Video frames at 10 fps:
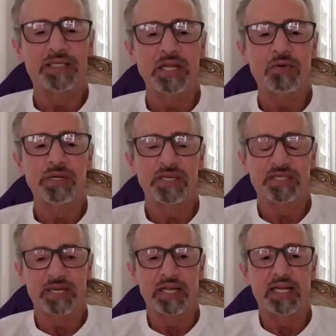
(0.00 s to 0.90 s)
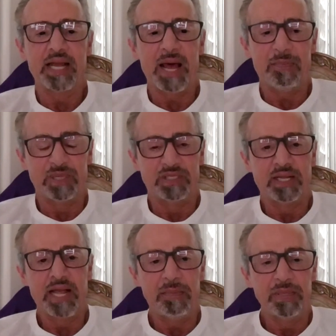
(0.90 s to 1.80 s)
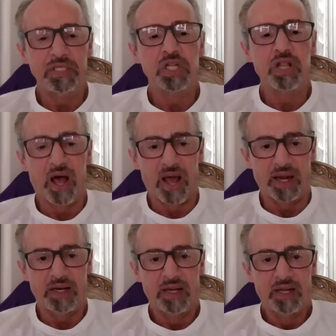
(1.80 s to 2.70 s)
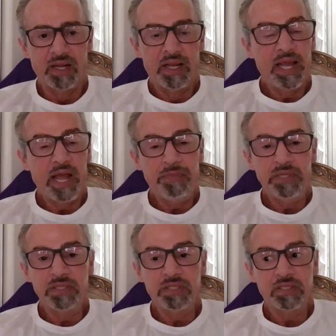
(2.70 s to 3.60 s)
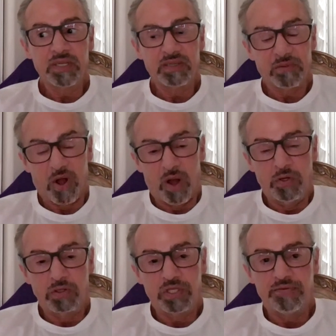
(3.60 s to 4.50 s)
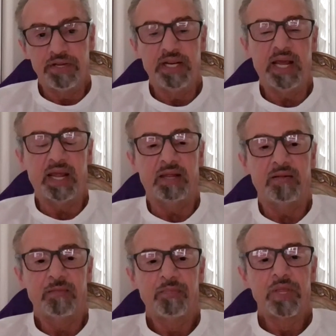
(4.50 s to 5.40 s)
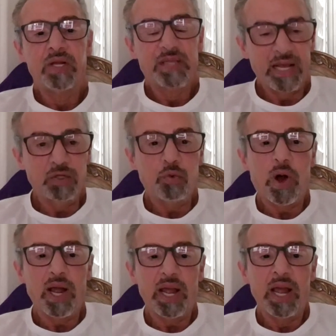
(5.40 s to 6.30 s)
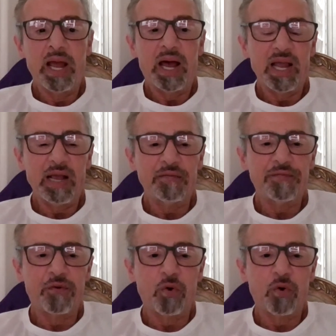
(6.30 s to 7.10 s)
It happens. It happens a lot. It happens almost every day. That's why I have